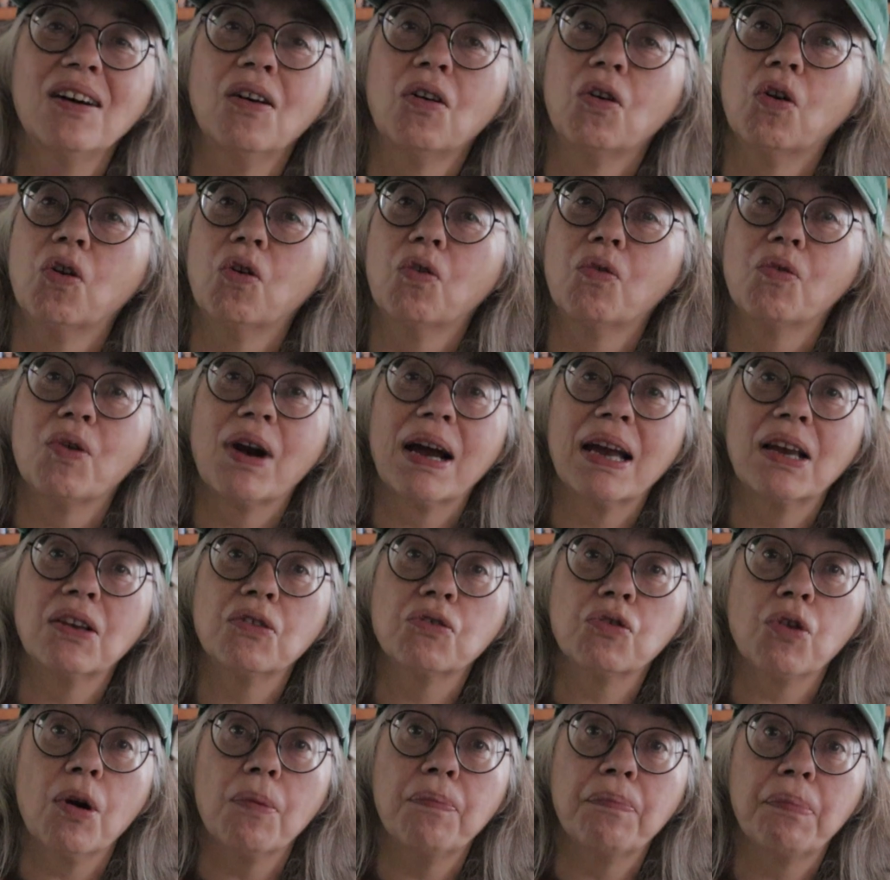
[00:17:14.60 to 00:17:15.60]
or
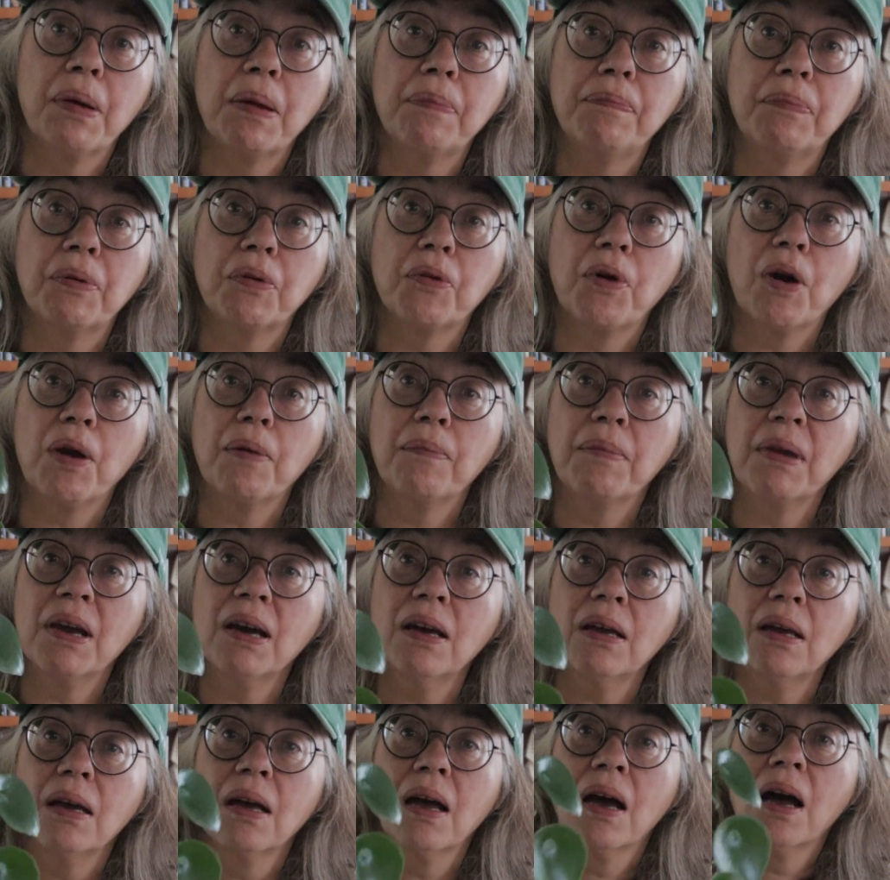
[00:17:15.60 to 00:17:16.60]
Raindrop peperomia.
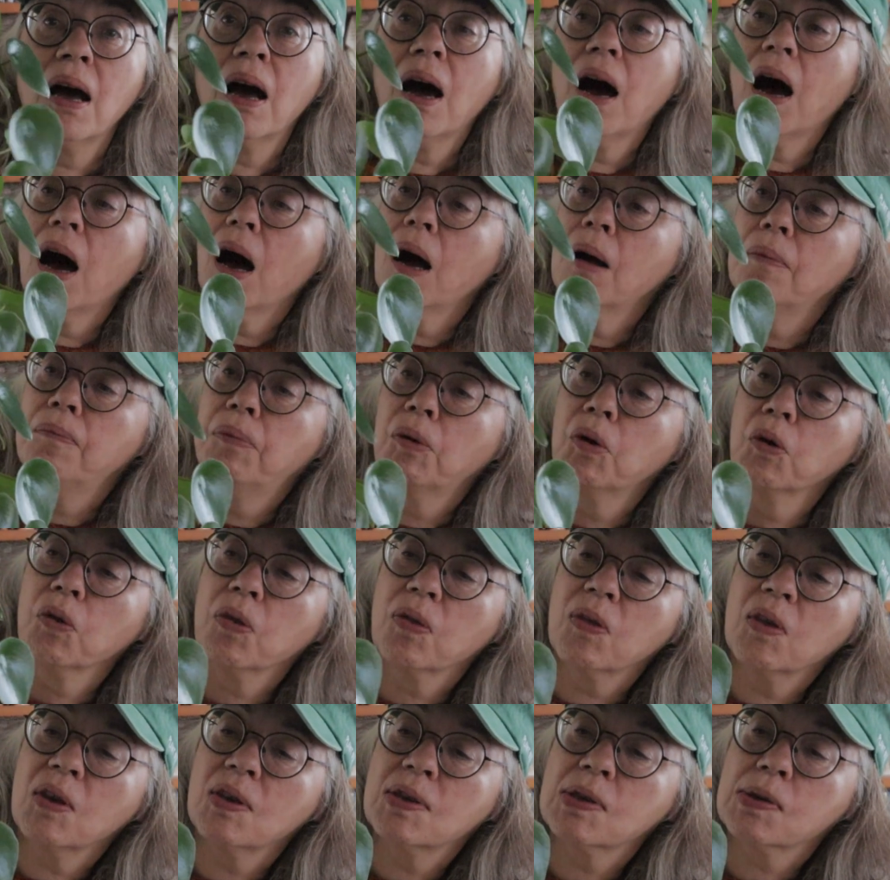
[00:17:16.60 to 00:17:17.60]
I
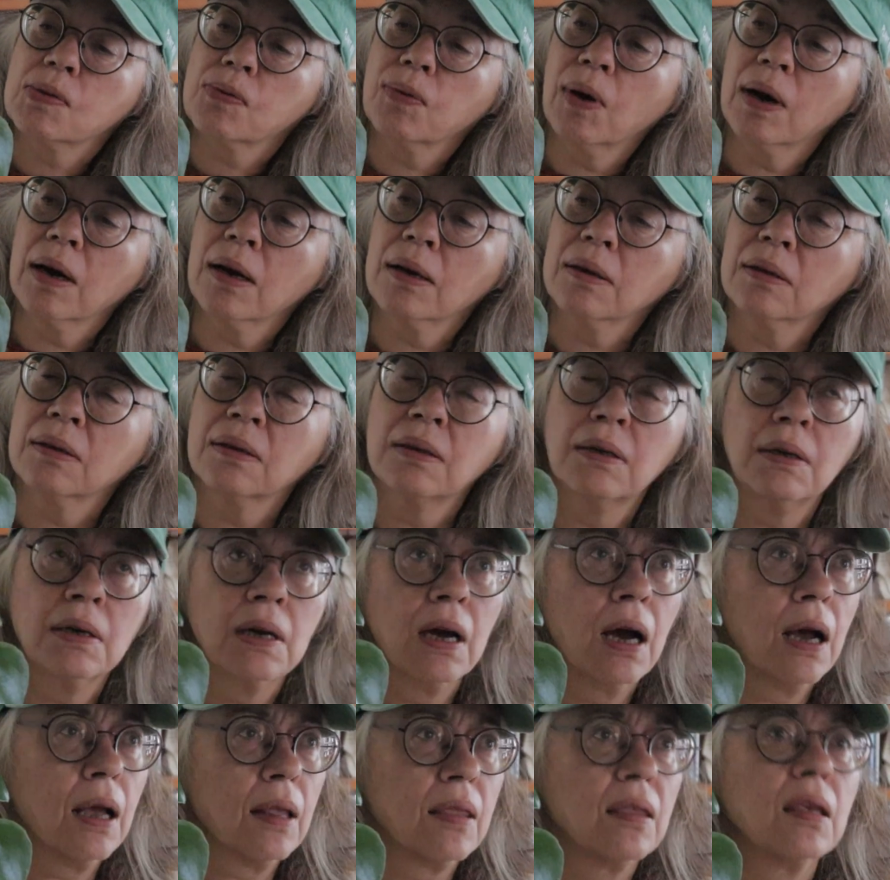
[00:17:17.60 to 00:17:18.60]
bought this one,
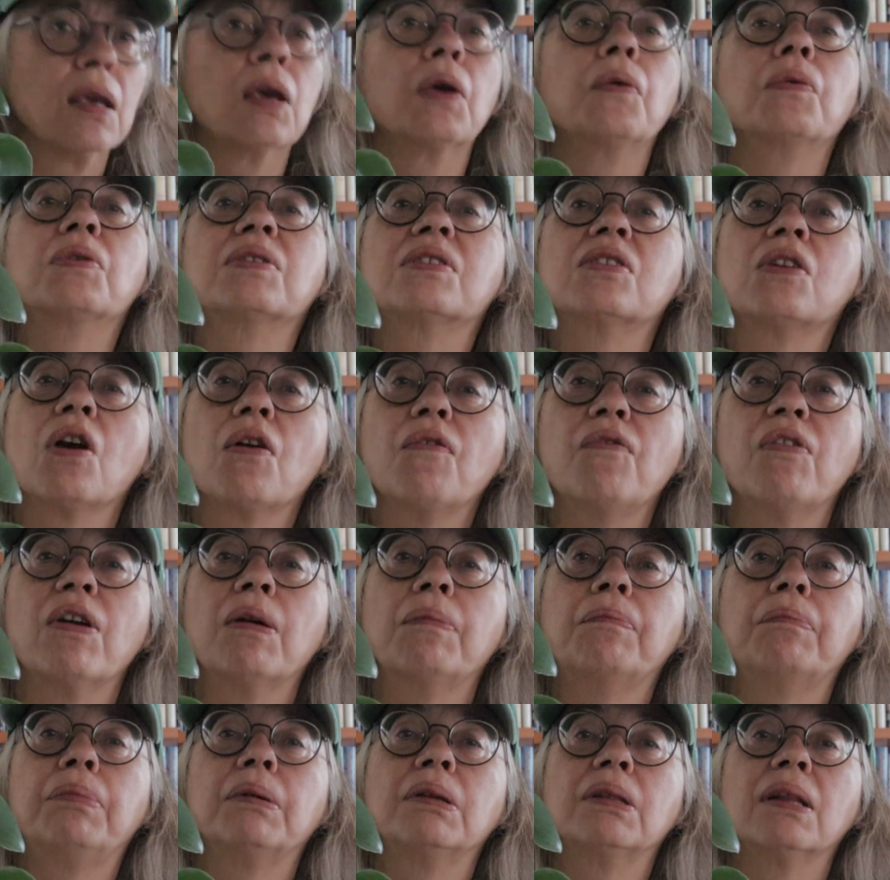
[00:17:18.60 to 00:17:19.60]
I think it was
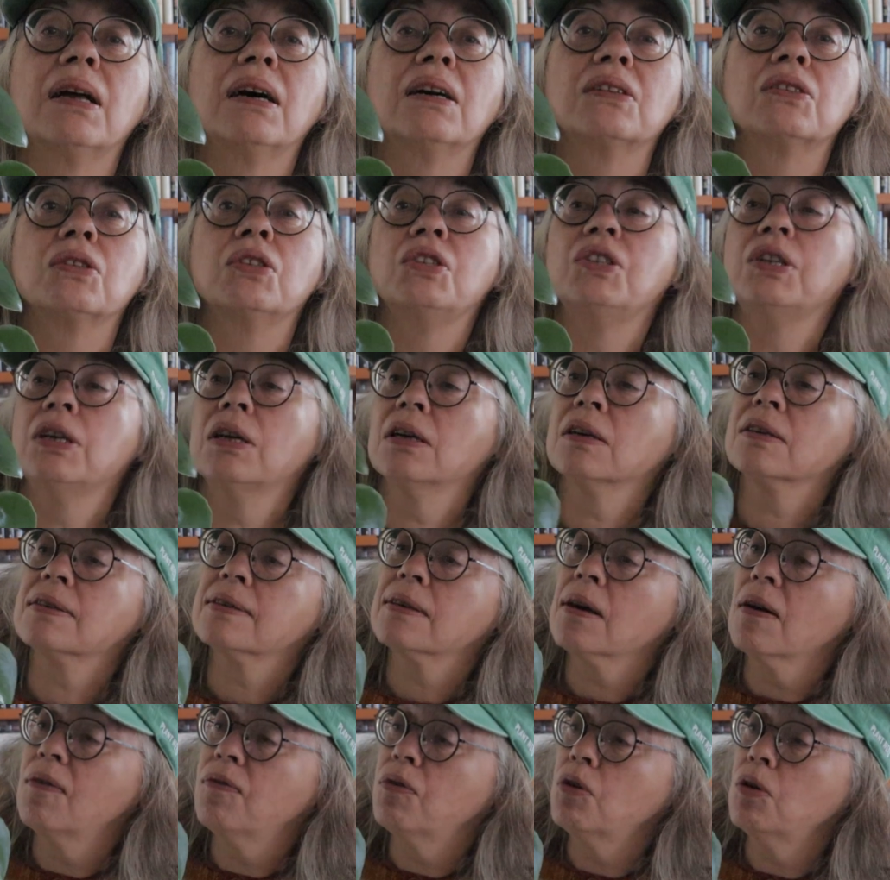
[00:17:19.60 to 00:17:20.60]
November last year,
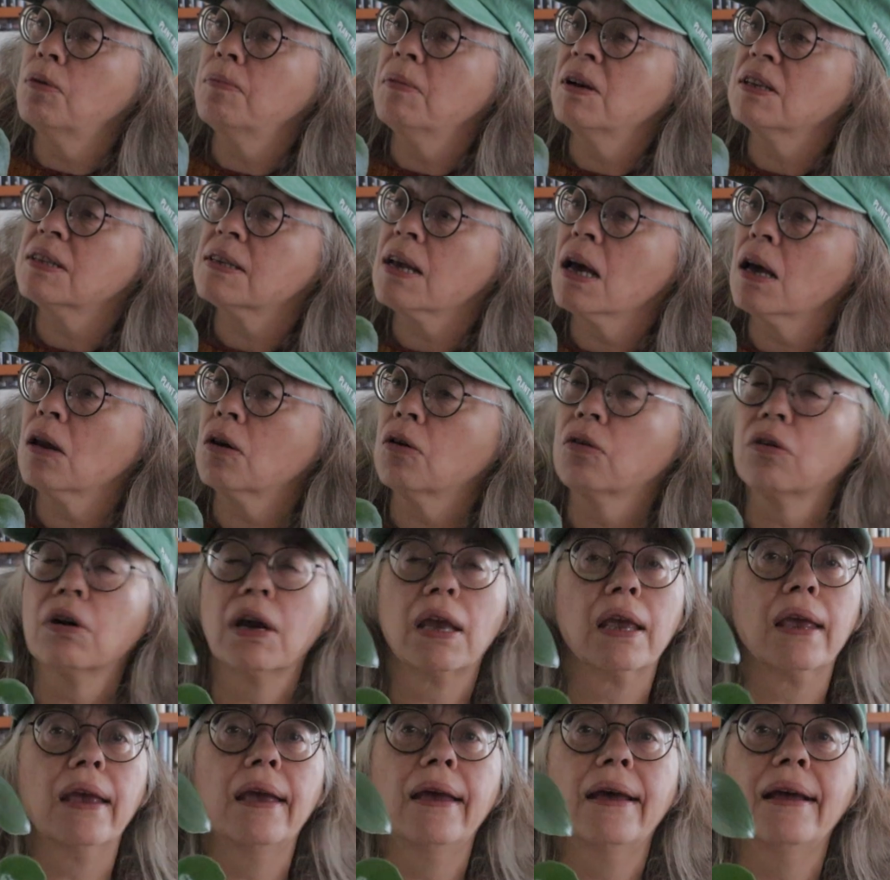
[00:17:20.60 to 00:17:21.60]
so I've almost had her
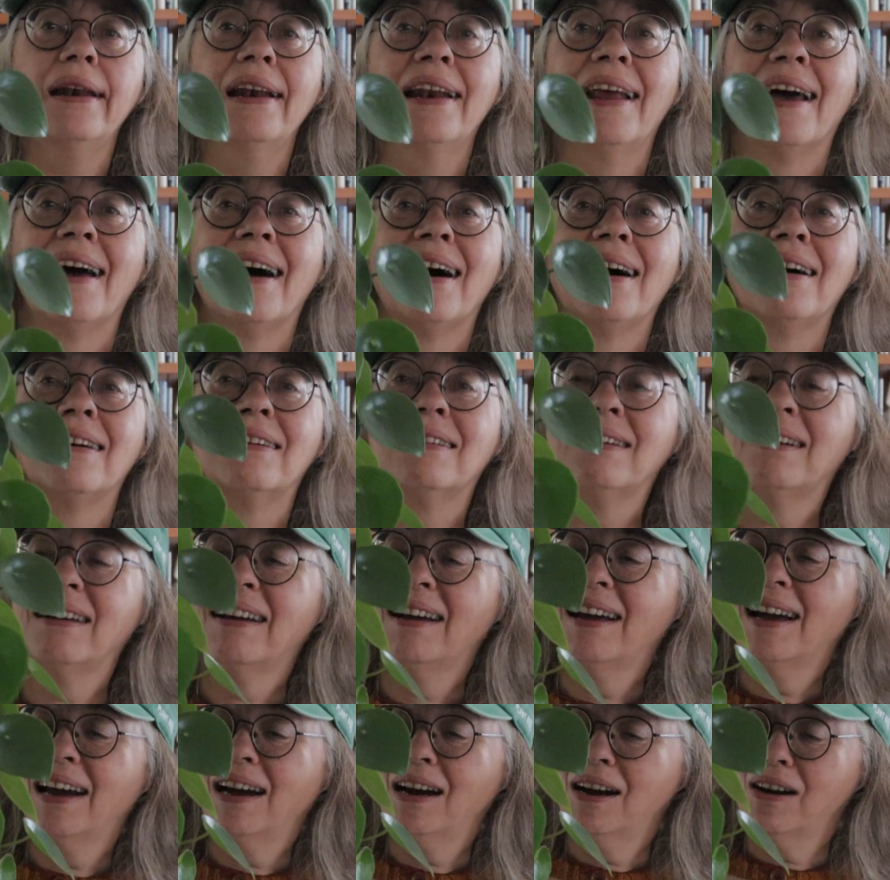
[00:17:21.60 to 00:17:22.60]
a year now.
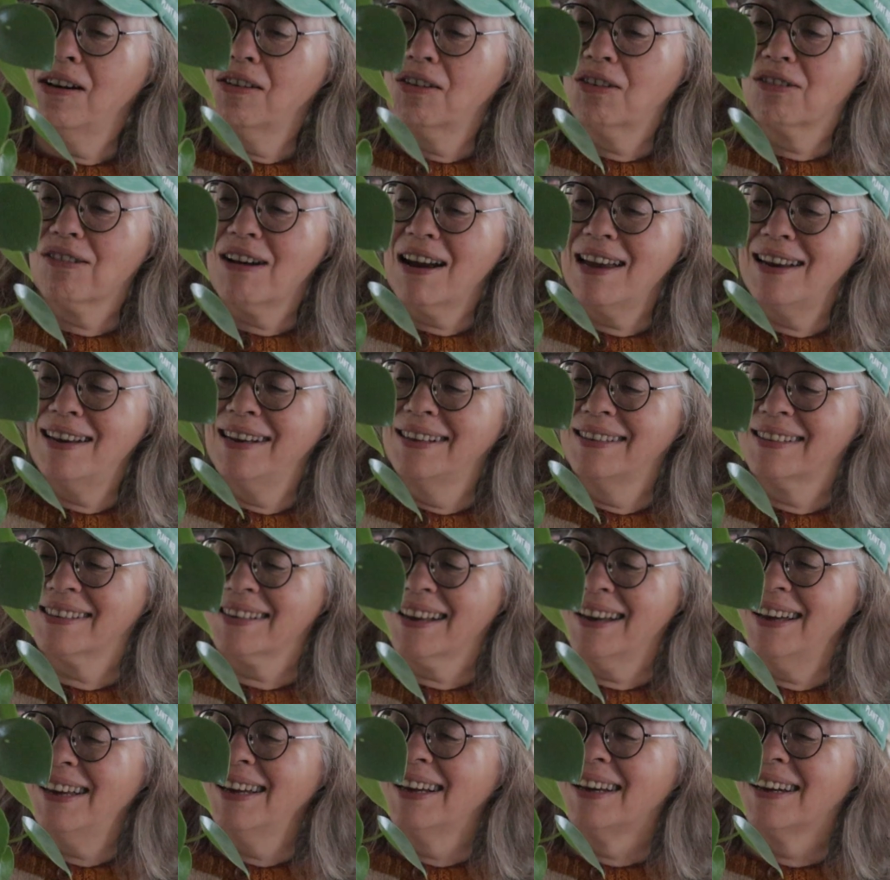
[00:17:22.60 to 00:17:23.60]
How great is
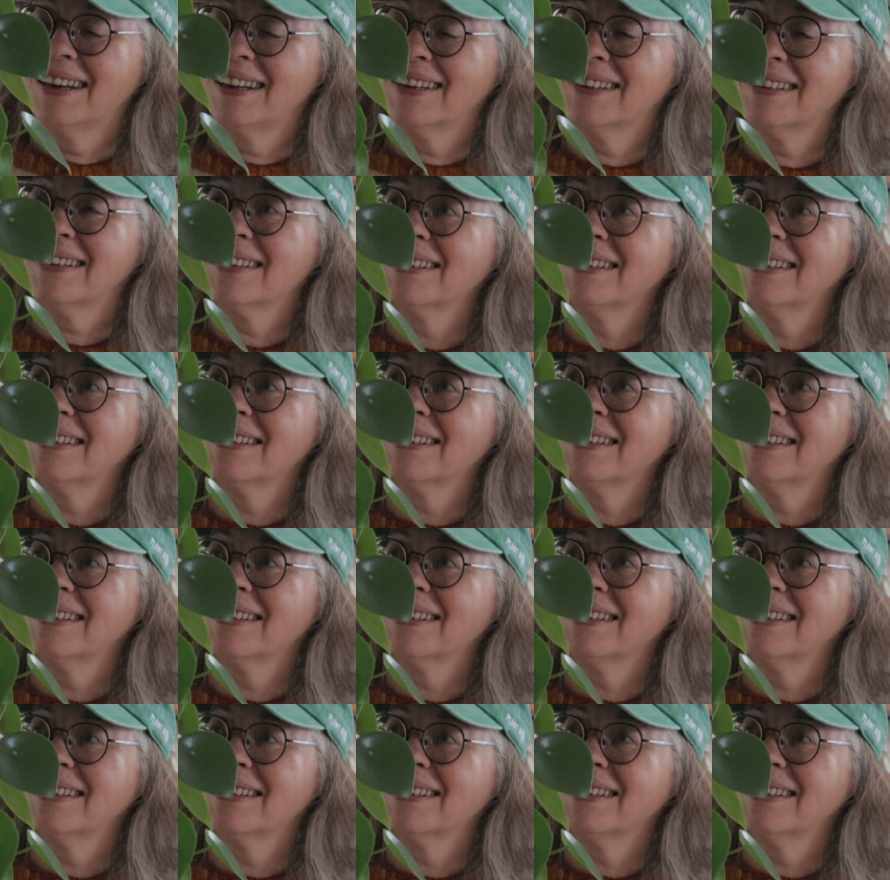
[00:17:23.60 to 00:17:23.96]
that?